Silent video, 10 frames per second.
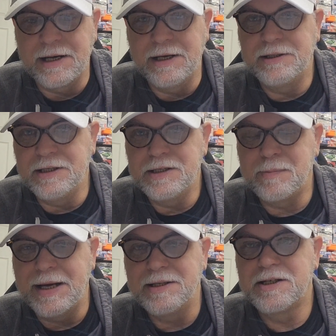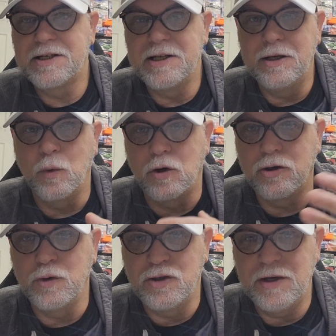get these paints in order
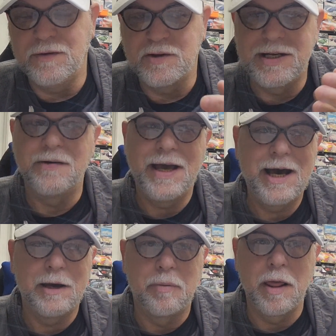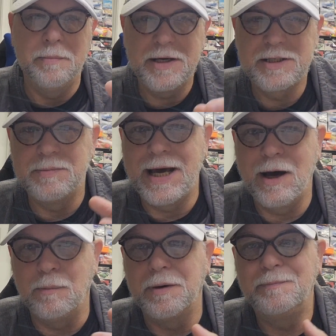to achieve this. Now, yeah, I could probably mix them
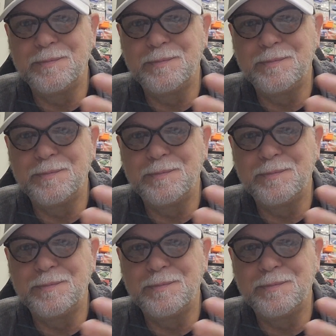down, but